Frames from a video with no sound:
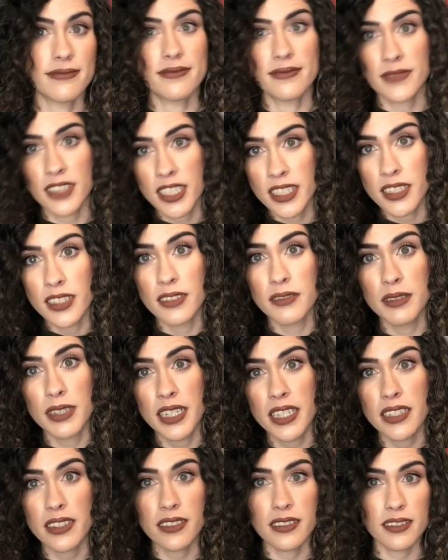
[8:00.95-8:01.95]
you know
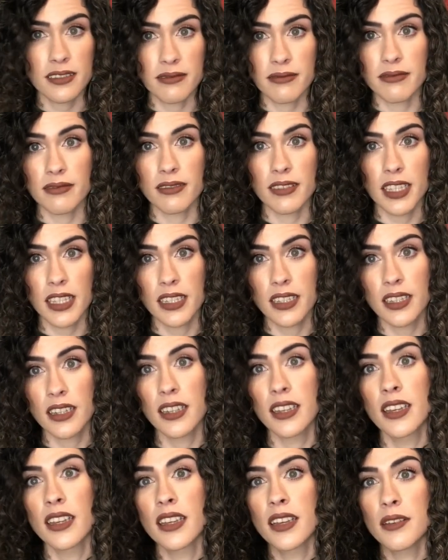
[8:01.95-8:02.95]
what?
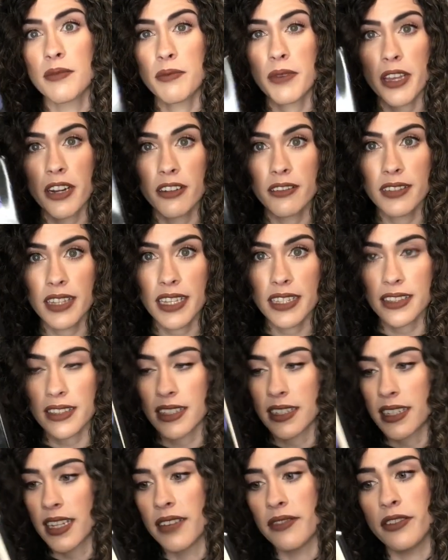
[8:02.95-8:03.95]
better late
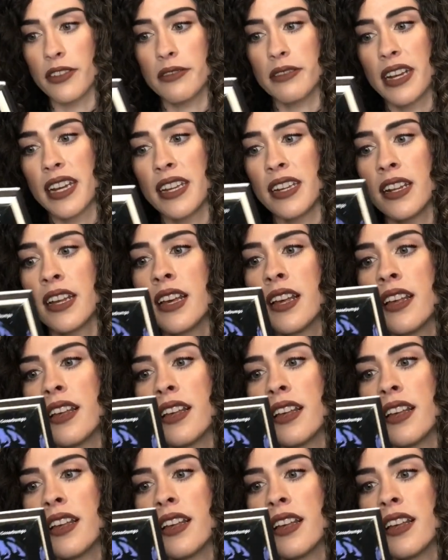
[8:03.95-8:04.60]
than never, right?